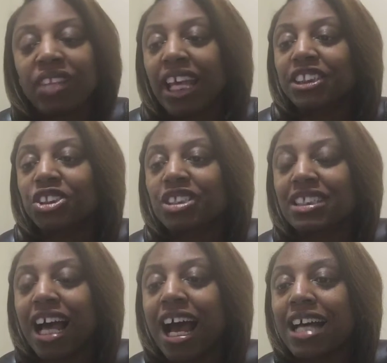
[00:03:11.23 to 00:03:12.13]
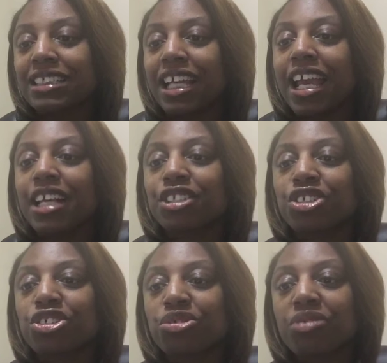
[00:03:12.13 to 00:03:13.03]
Exercise
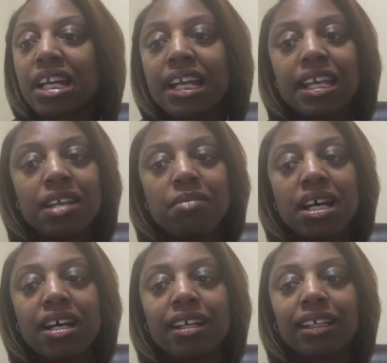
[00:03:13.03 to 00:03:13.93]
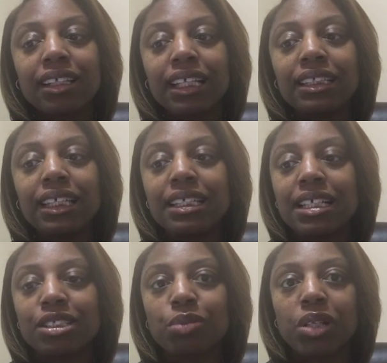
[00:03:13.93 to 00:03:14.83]
extreme
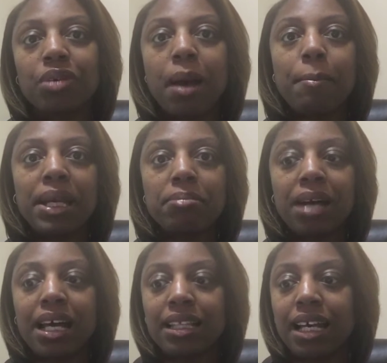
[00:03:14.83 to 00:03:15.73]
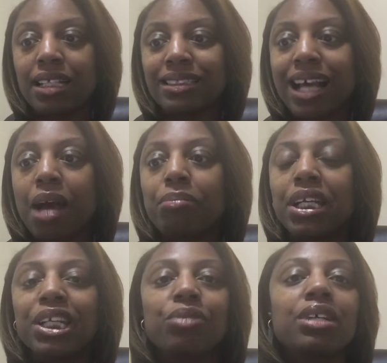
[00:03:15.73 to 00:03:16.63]
cleanliness. What do I mean by that? I
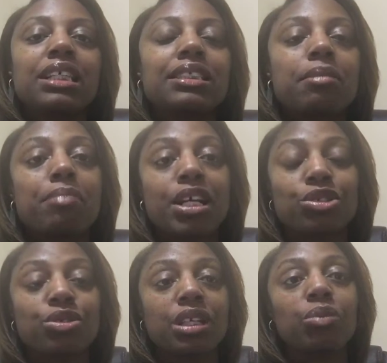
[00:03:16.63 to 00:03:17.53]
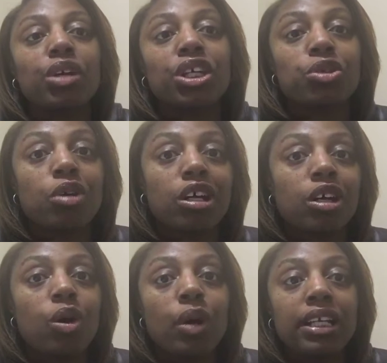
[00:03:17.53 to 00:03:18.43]
mean you need to make sure that where you are
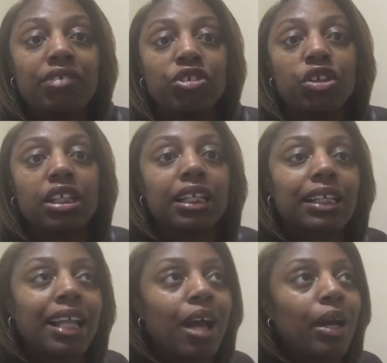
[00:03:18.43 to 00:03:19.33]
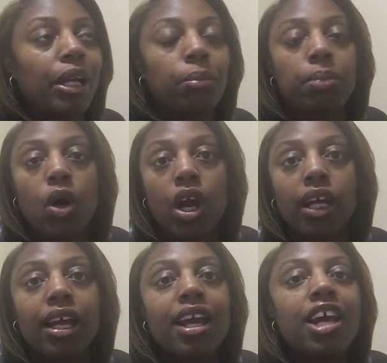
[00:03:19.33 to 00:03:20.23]
going, if you're cooking out at a
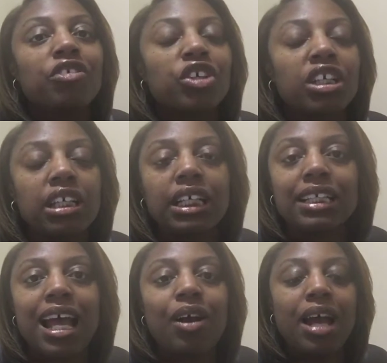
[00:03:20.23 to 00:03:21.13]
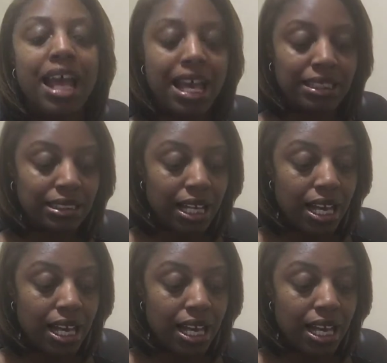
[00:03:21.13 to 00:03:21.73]
park, if you're cooking out at